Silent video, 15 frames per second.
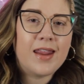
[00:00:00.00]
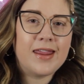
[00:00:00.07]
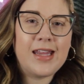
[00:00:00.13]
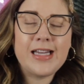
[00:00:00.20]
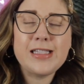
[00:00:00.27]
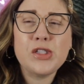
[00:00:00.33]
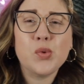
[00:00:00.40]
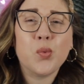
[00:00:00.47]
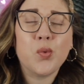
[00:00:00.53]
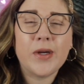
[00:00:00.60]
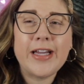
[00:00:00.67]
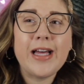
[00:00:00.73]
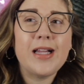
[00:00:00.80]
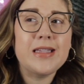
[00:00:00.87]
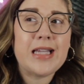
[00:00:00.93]
This
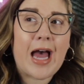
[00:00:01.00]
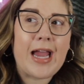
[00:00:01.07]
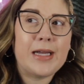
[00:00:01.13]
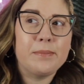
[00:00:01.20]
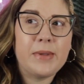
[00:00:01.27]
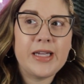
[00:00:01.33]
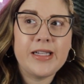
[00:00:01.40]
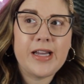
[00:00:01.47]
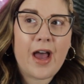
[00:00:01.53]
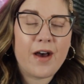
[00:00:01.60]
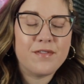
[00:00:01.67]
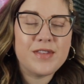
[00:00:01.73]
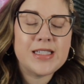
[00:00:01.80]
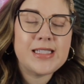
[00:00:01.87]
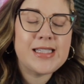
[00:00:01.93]
realignment
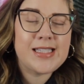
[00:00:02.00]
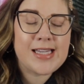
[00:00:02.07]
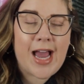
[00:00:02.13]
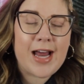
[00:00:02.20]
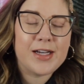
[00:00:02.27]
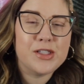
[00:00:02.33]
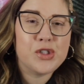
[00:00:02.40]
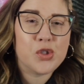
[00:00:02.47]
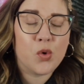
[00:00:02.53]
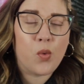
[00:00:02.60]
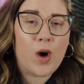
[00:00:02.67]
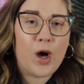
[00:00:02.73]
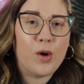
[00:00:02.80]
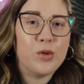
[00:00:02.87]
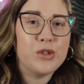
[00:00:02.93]
of the status
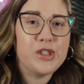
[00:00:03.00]
quo,